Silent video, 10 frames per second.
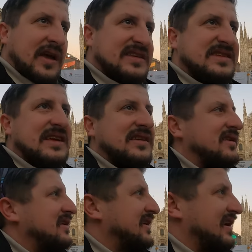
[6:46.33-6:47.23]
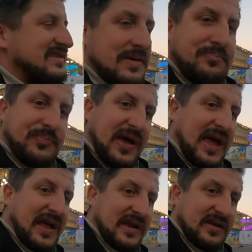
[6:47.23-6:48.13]
Is it
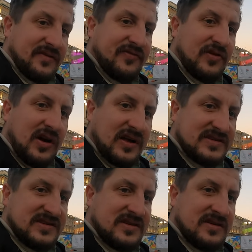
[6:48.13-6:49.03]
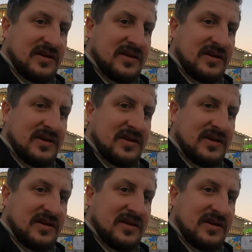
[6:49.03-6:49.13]
bad for us?